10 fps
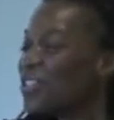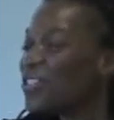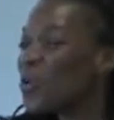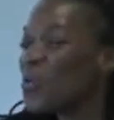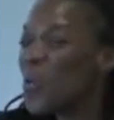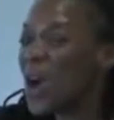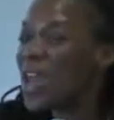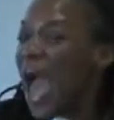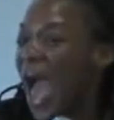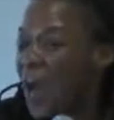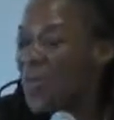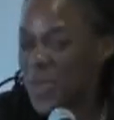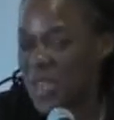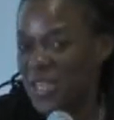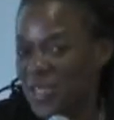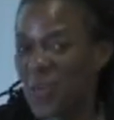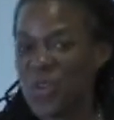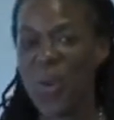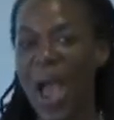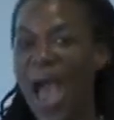So, what happens
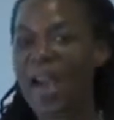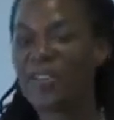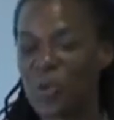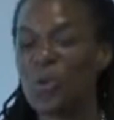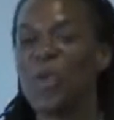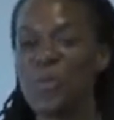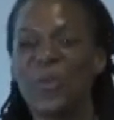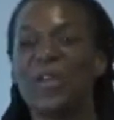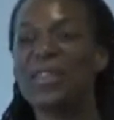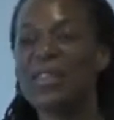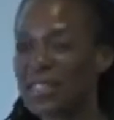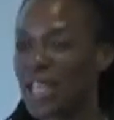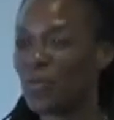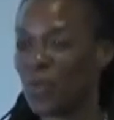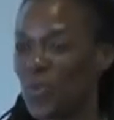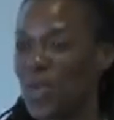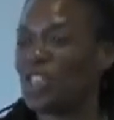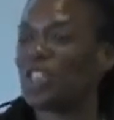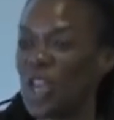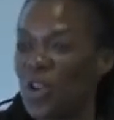when you have two people in the same room that
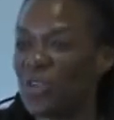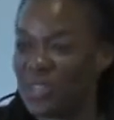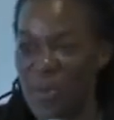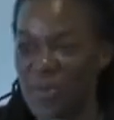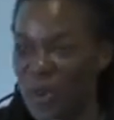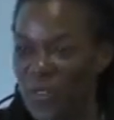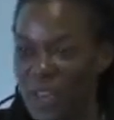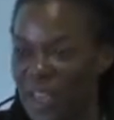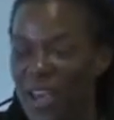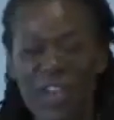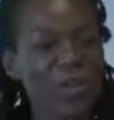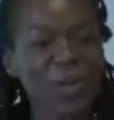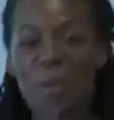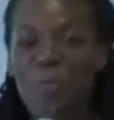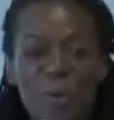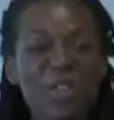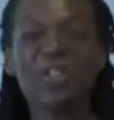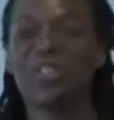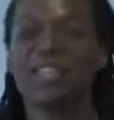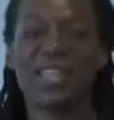share the same birthday? So, a bunch
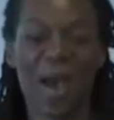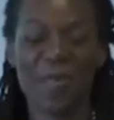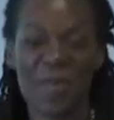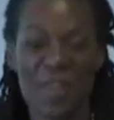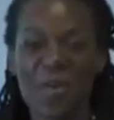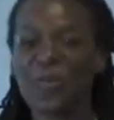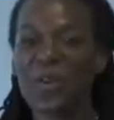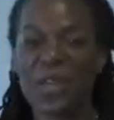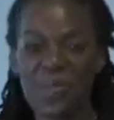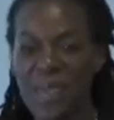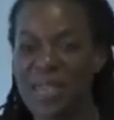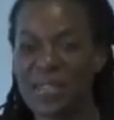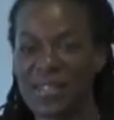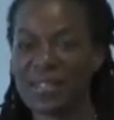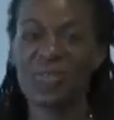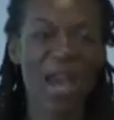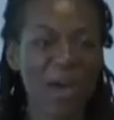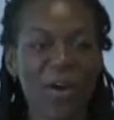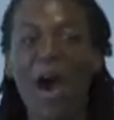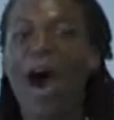of things happen that are pretty amazing. So,
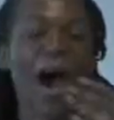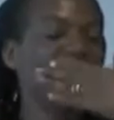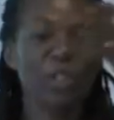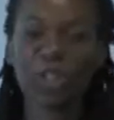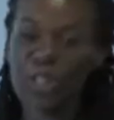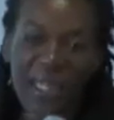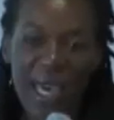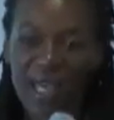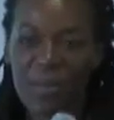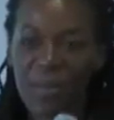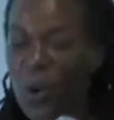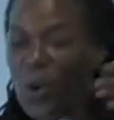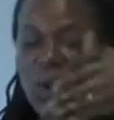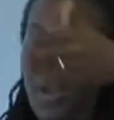now I'm looking at him more.